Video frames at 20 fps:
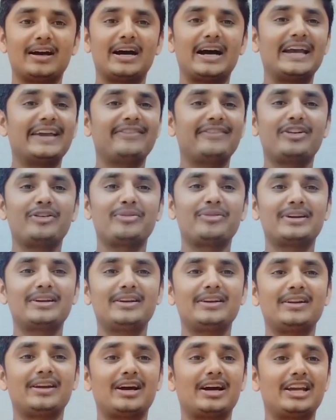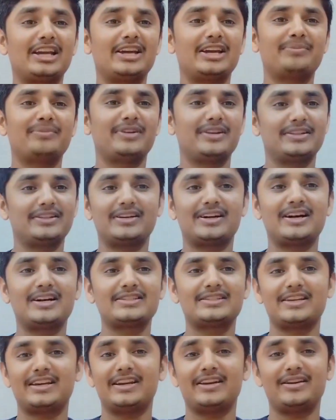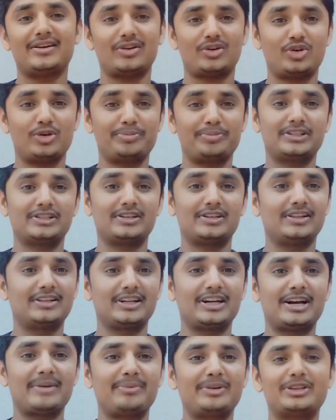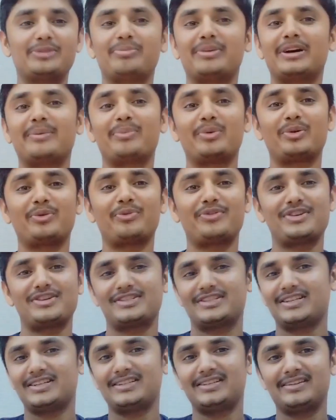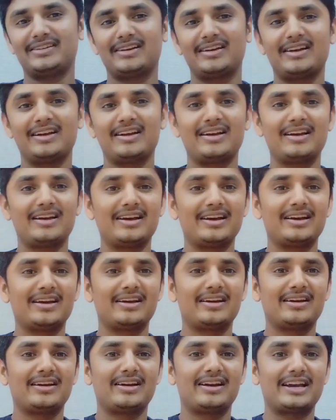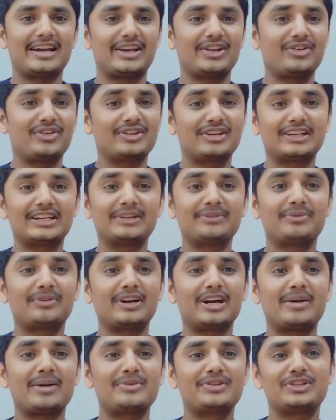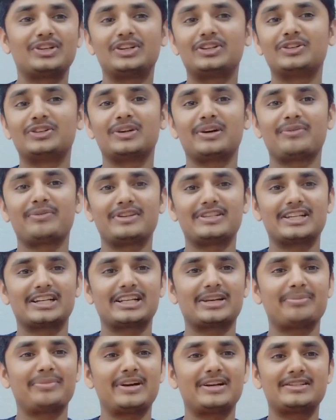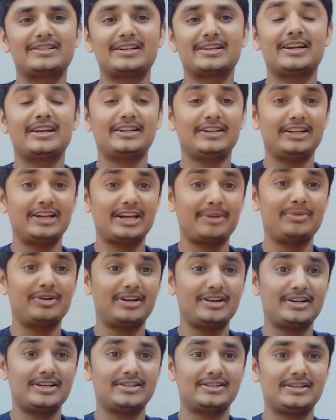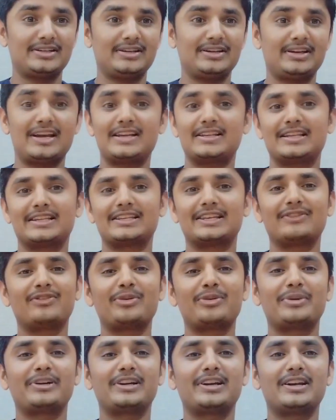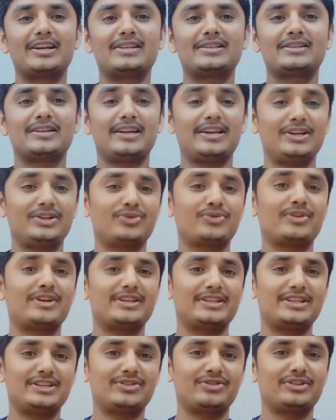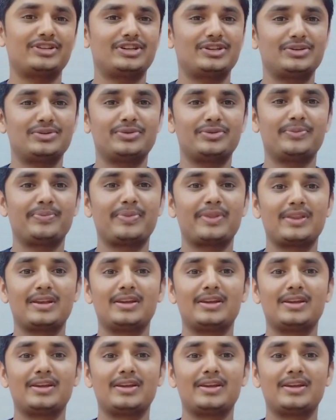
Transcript: Hi everyone, I am Nandraj, an occupational therapist by profession. I graduated from Institute of Physical Medicine and Rehabilitation as a silver medalist in 2022.